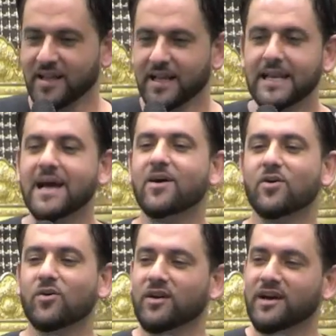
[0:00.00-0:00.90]

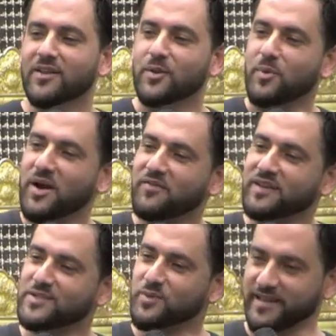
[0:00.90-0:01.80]
now the Prophet
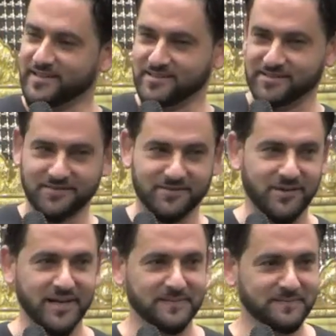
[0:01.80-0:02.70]
is with us, right?